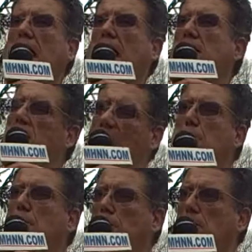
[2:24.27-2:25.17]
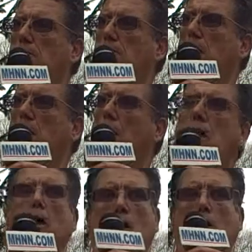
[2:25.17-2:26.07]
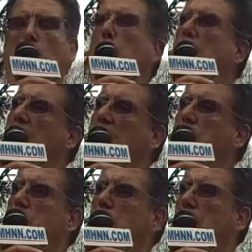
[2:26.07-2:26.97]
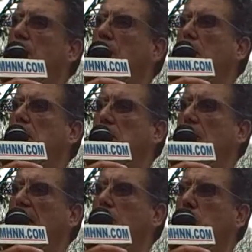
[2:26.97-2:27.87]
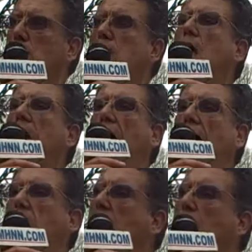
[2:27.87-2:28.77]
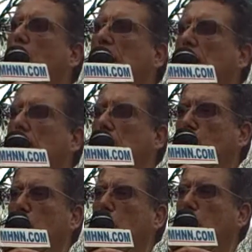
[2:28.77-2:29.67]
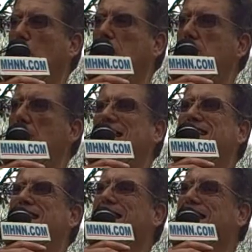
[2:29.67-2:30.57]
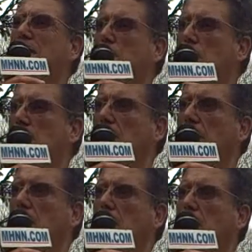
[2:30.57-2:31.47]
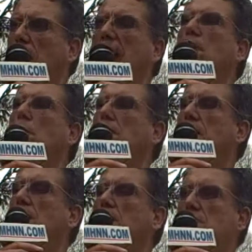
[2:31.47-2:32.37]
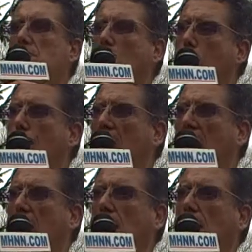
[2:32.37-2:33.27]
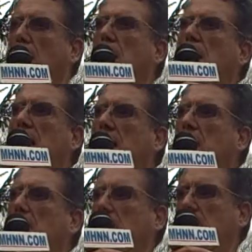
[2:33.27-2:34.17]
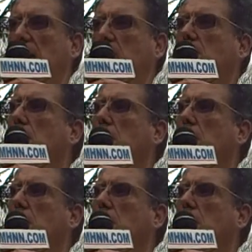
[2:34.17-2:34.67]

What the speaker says: and Todd Burns were not doing their inspections and not writing up reports deliberately. And there is no file in the town.